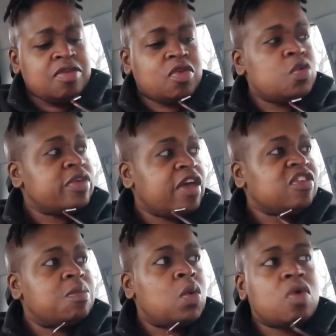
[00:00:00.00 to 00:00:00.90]
So he was
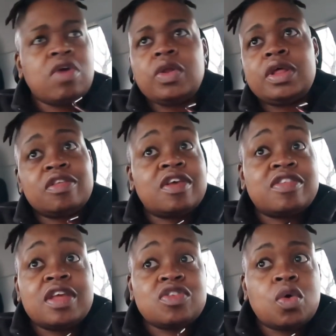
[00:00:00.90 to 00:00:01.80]
asking me what route that is
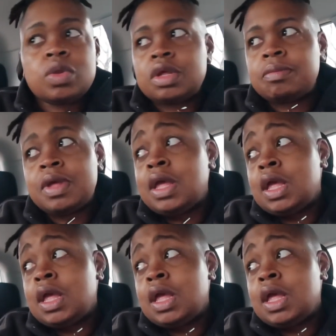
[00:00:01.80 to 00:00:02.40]
because they told him.